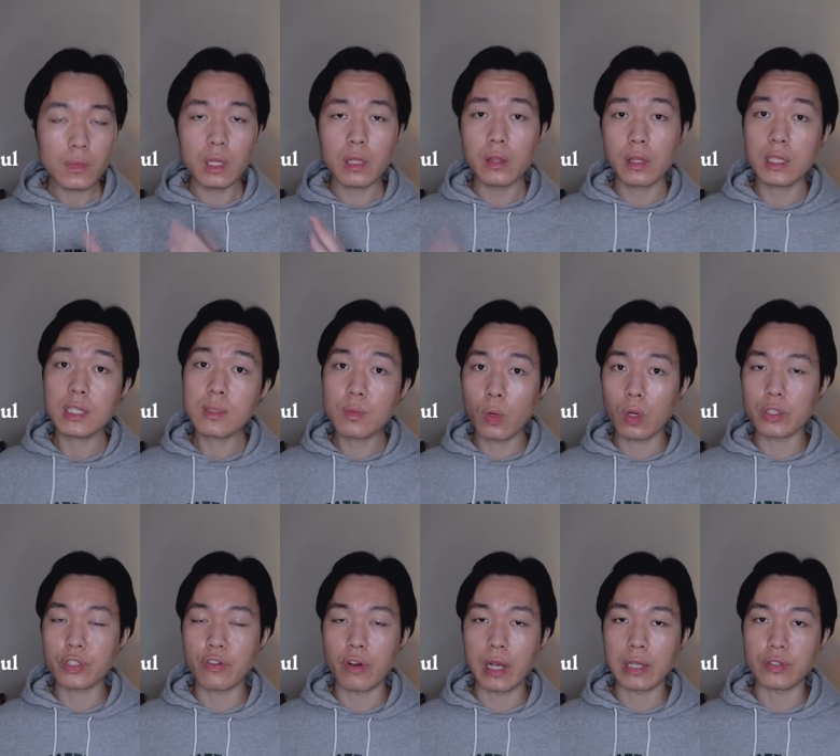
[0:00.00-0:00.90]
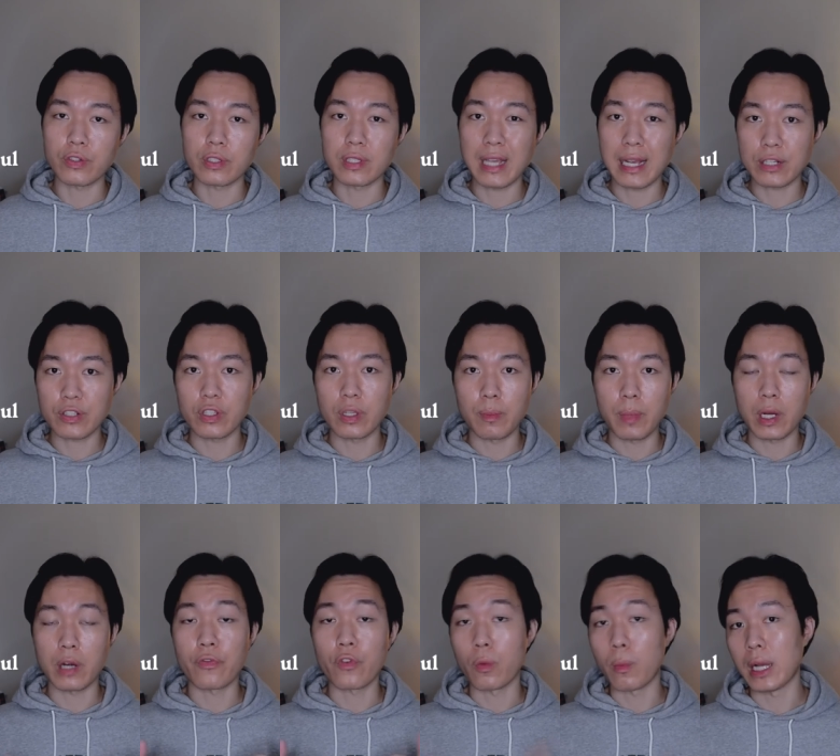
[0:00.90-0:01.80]
this moisturizer is actually
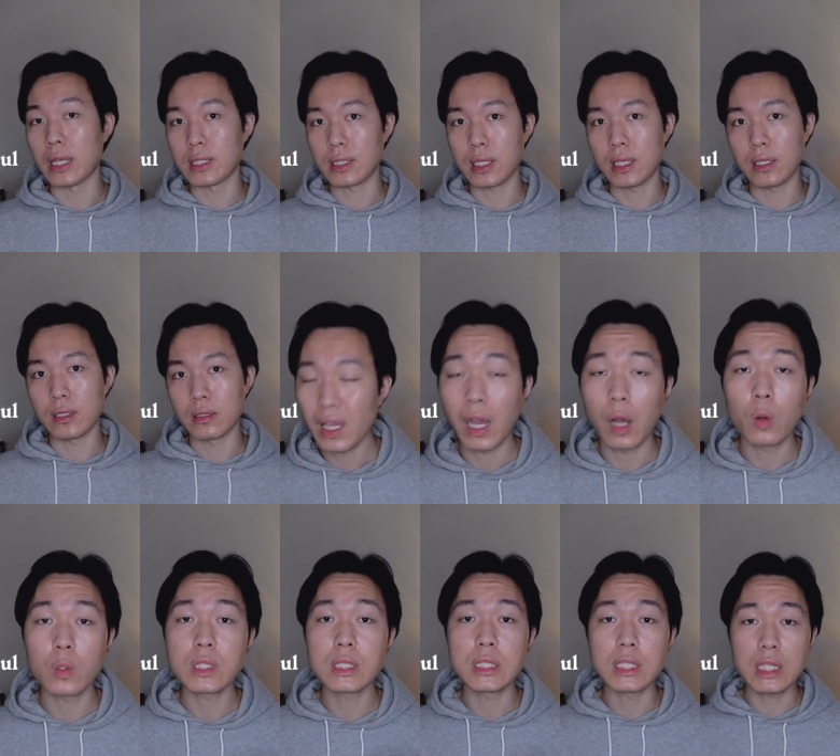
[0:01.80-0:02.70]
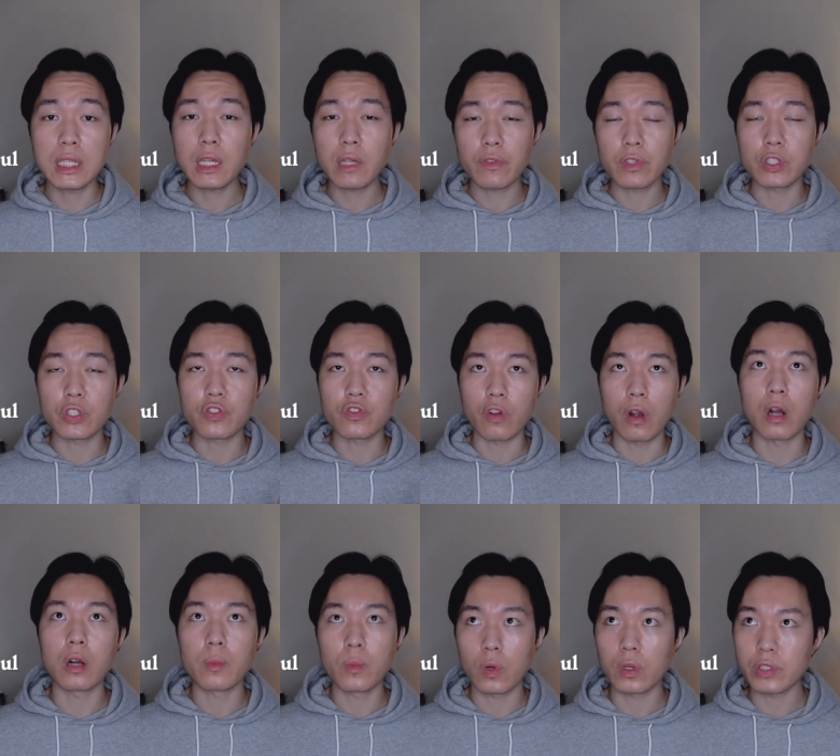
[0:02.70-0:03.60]
better for my skin. I was in need of a
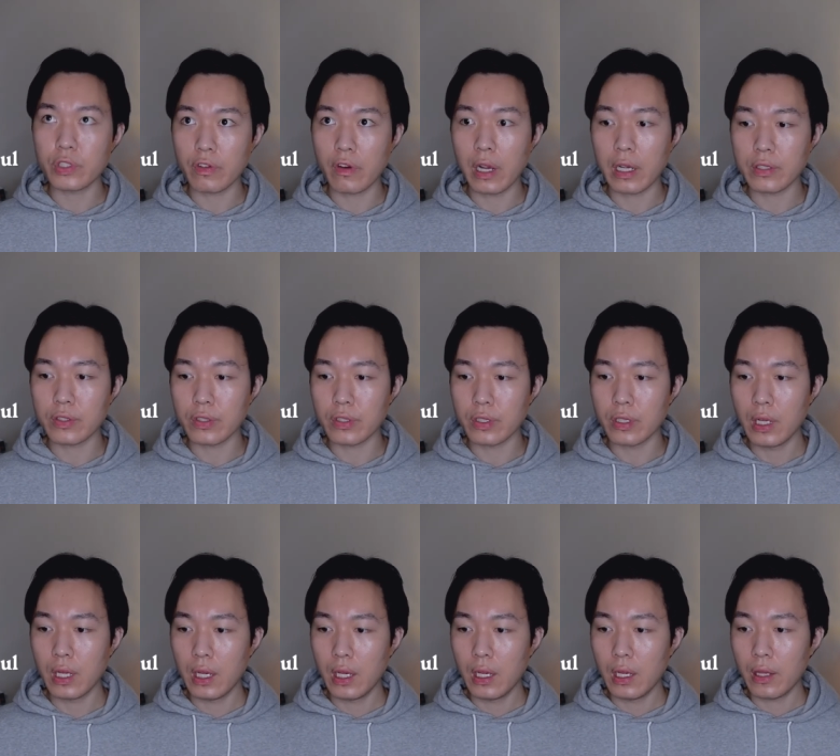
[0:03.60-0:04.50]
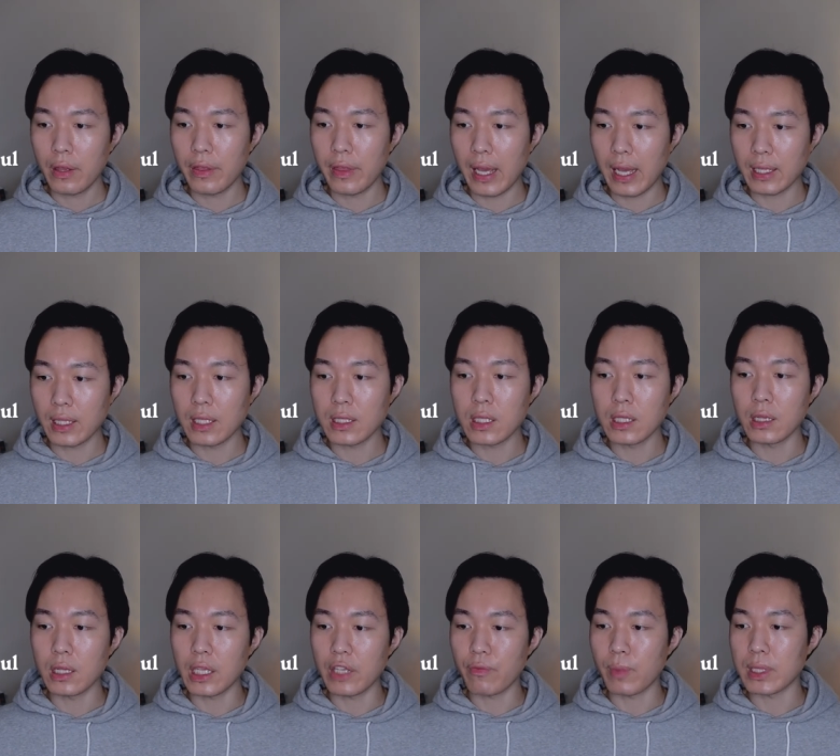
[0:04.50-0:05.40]
strong moisturizer that
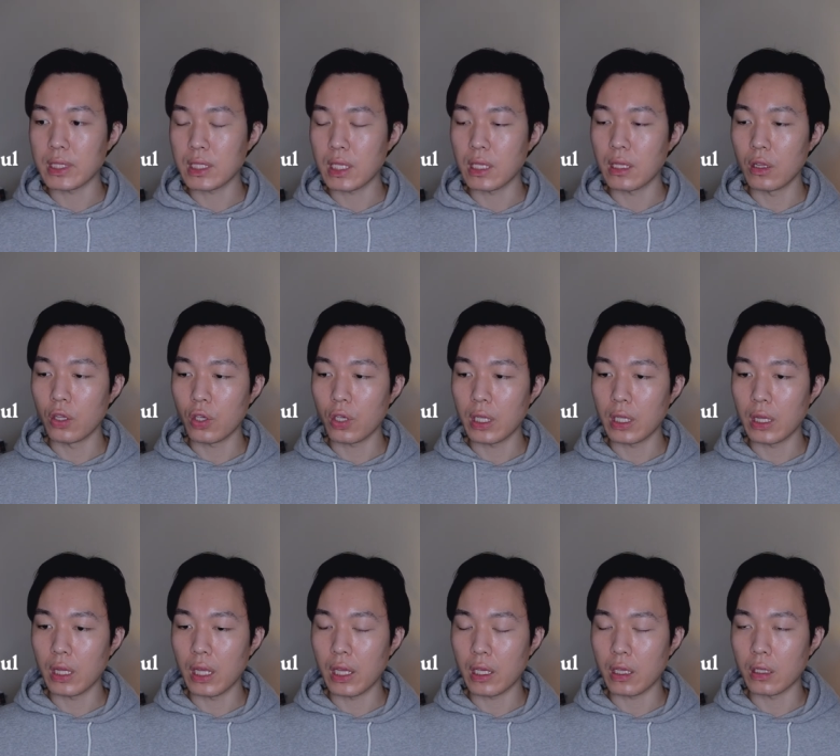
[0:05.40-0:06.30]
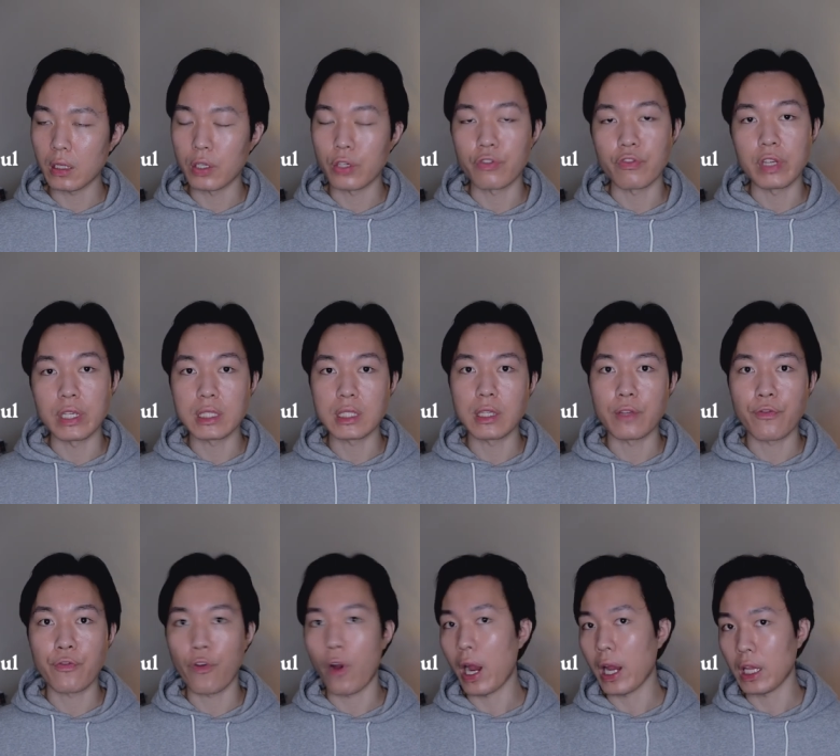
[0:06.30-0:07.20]
doesn't leave my skin looking like a greasy
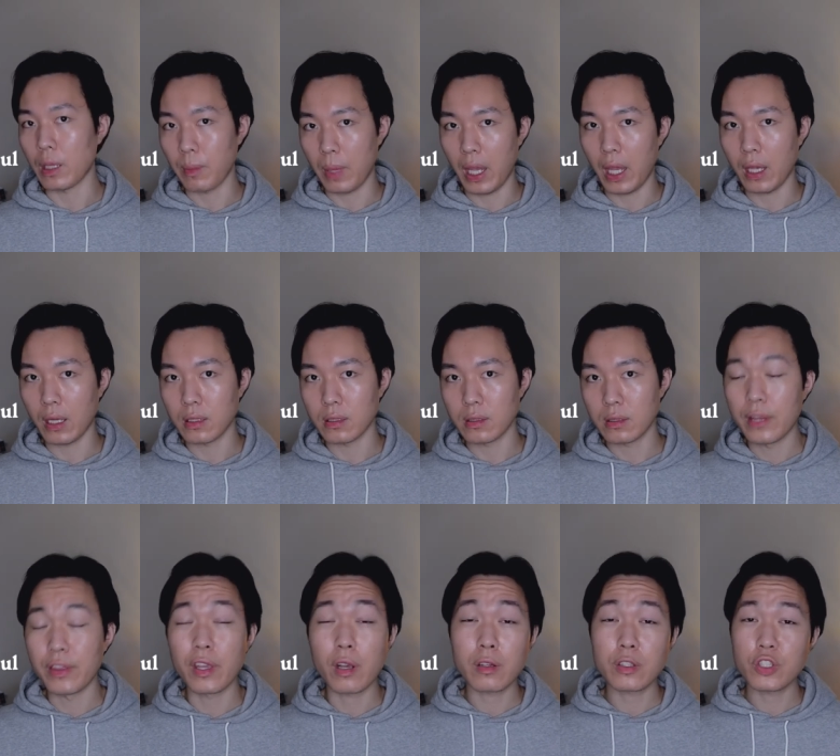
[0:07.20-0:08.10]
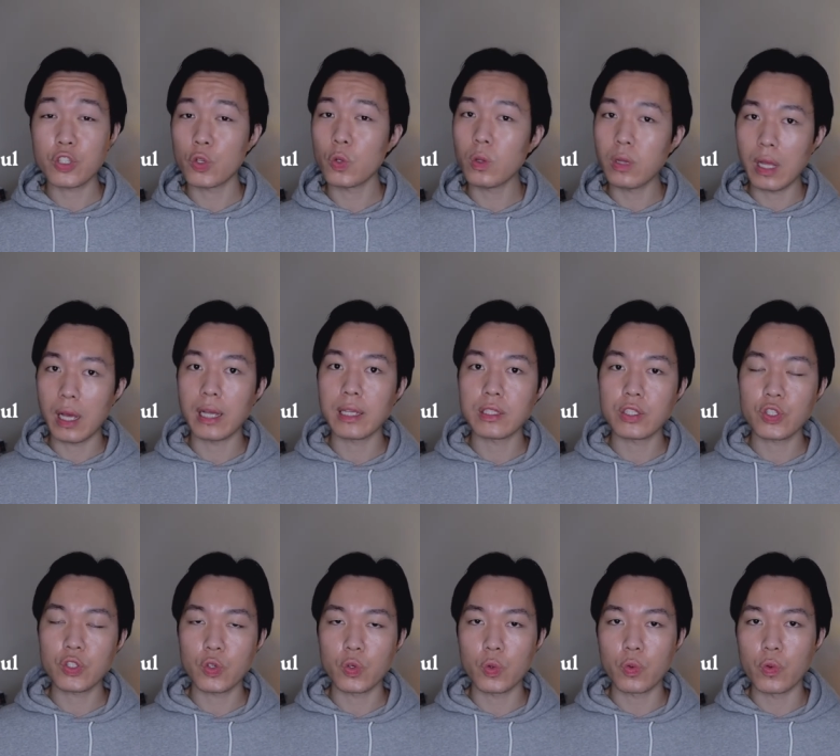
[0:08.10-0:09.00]
frying pan. And there are two
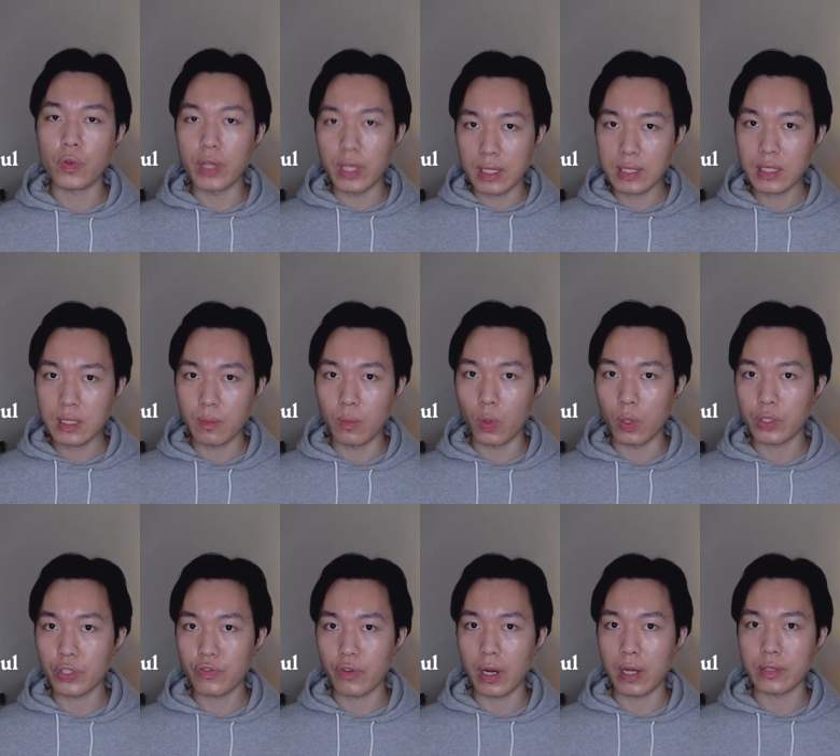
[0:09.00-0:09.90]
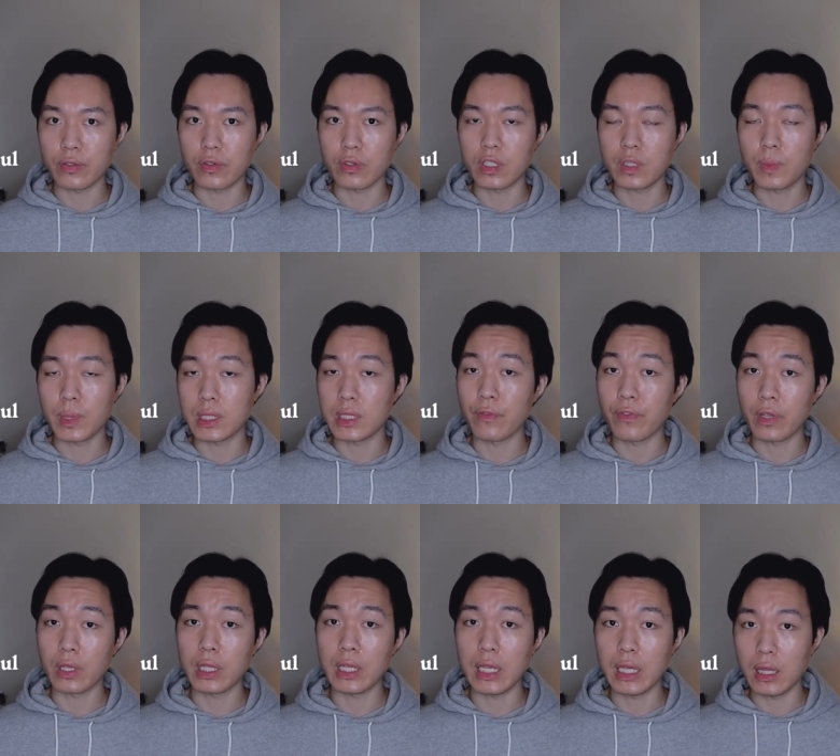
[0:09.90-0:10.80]
lines to this moisturizer,
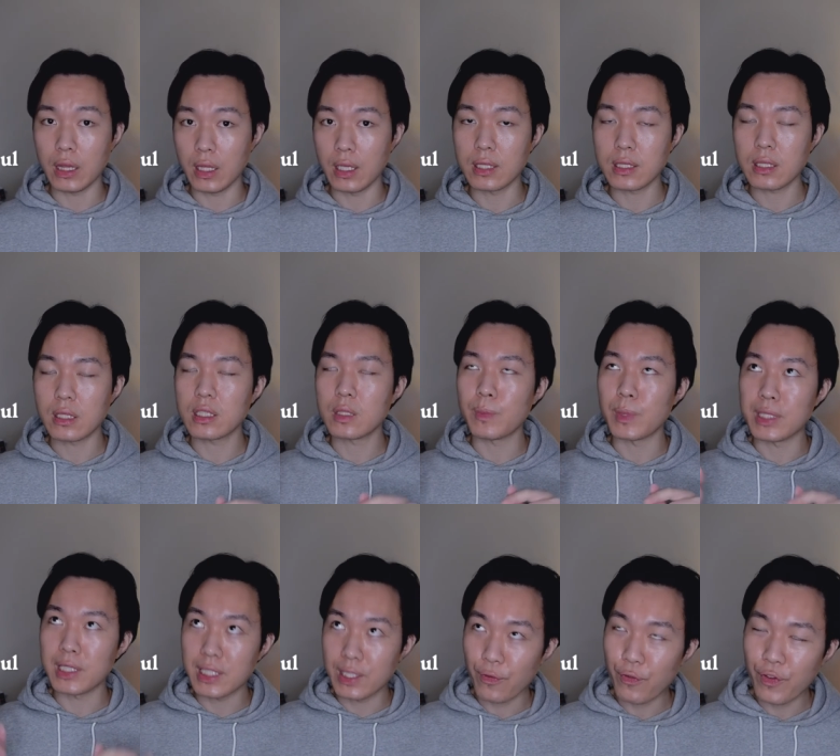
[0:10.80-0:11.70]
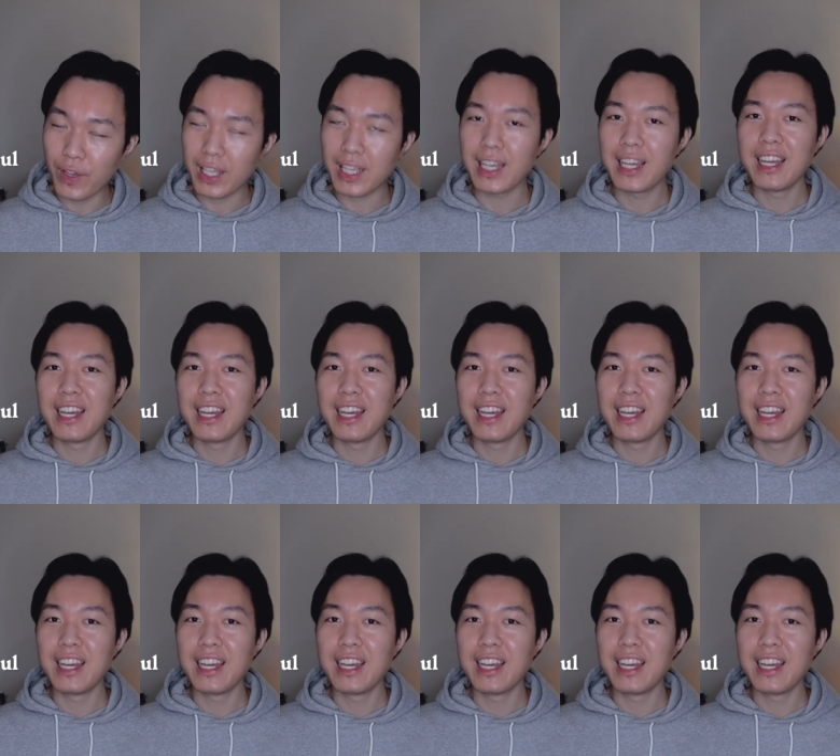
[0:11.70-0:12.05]
specifically in this specific